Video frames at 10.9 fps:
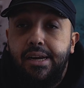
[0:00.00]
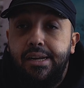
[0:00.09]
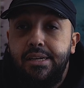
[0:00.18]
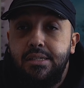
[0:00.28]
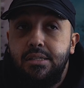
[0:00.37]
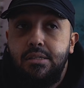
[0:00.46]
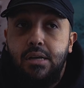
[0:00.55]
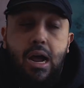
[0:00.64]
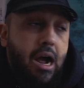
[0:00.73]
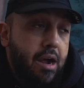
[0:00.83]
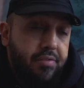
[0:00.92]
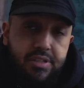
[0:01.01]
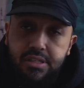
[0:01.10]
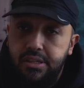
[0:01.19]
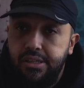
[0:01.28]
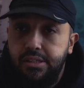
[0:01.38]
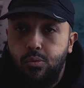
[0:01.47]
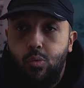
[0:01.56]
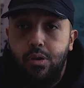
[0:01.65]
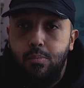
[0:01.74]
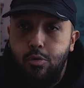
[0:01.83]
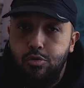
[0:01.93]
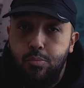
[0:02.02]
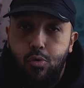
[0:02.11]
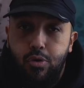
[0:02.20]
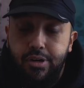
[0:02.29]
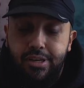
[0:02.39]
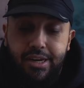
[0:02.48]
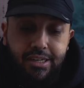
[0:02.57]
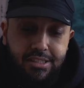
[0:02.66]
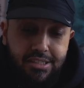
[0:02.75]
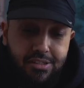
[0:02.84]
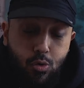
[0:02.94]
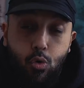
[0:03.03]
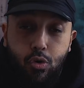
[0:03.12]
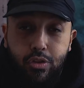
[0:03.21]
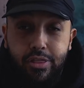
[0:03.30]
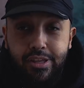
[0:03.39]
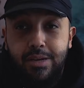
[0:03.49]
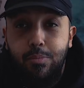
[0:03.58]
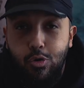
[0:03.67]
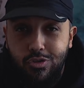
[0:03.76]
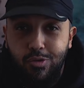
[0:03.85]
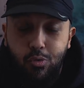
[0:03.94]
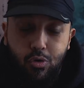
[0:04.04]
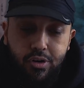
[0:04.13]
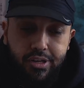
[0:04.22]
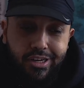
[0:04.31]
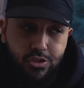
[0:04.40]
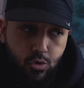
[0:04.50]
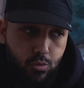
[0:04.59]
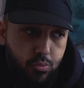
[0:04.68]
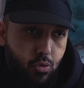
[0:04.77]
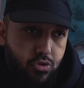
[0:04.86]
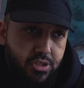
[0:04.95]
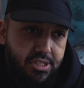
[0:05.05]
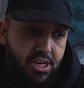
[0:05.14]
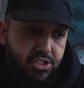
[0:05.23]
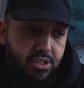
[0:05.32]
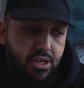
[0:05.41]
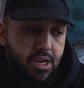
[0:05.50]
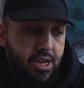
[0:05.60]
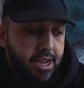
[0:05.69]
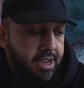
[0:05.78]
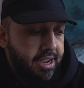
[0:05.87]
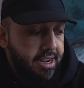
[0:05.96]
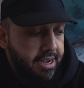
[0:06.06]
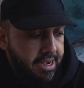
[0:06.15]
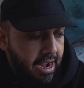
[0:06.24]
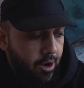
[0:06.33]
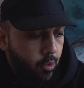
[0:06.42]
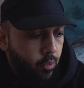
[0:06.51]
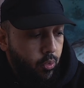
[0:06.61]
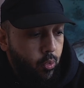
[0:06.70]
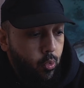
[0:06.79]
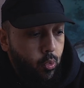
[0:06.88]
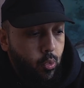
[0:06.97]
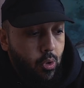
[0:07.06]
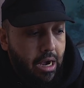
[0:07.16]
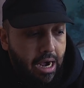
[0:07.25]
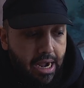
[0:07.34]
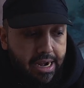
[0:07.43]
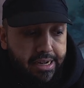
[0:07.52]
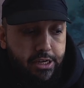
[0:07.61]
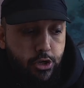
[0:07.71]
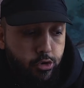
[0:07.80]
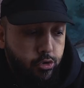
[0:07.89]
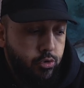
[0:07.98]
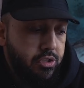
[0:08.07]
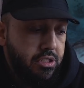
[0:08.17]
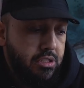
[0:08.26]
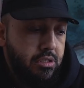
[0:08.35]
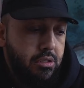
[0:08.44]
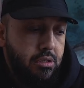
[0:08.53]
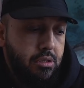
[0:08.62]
is obviously one of the most important things, or the most important things during a portrait session. Now, I use